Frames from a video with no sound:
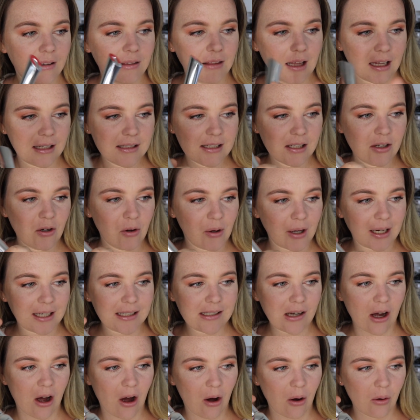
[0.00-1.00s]
that's annoying
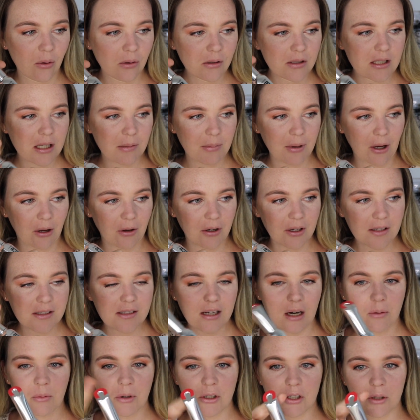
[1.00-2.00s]
to hold, to be
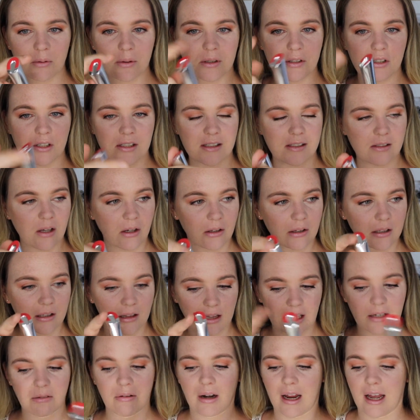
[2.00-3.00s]
honest. I wish it was just
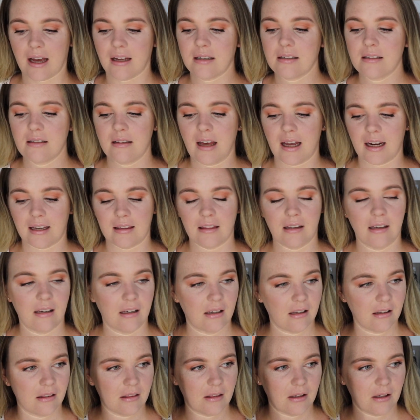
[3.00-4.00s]
solidly round like
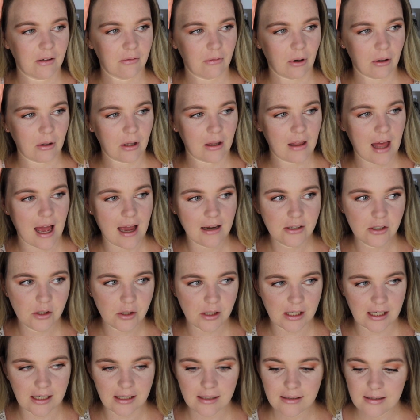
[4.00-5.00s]
the, the roller lash
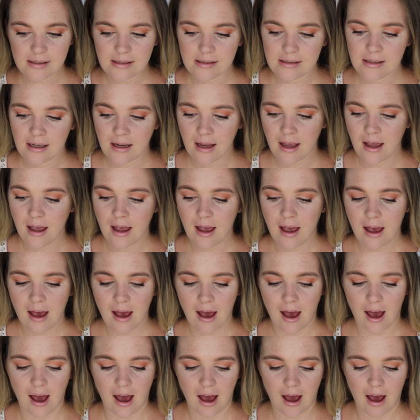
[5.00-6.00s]
is.
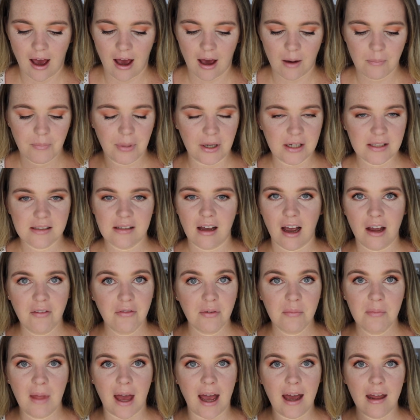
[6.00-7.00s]
Uh, but aside
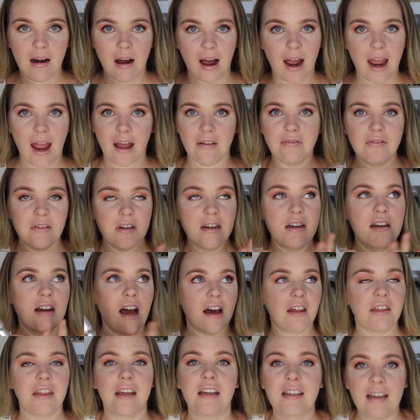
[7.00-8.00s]
from that, I have
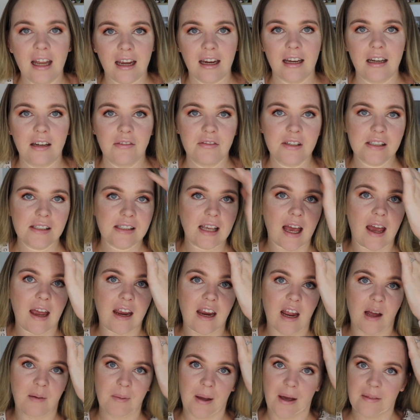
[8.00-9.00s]
nothing negative to
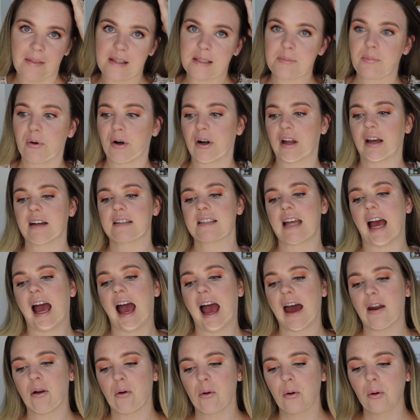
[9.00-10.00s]
say about this product
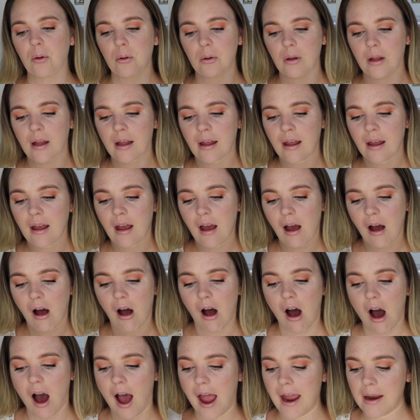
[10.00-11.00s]
at all.
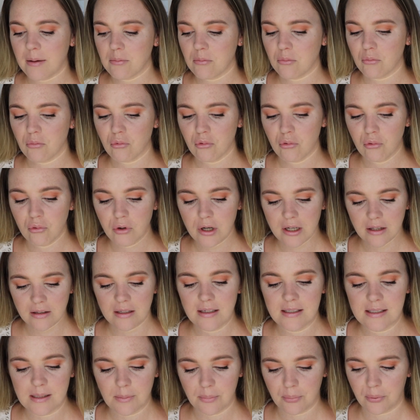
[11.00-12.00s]
I'm
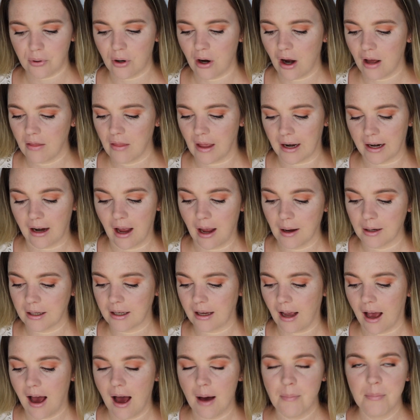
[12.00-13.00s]
really surprised, like I
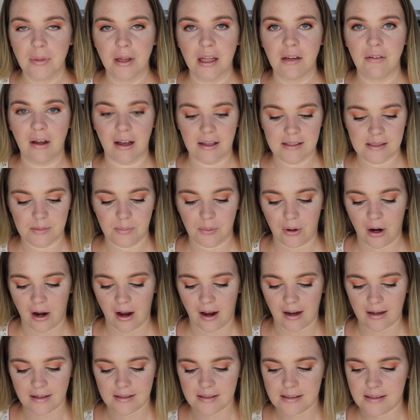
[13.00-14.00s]
can't believe how
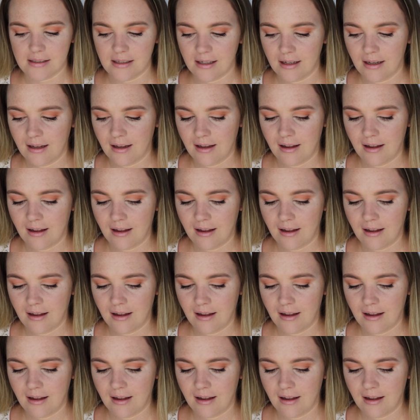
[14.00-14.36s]
surprised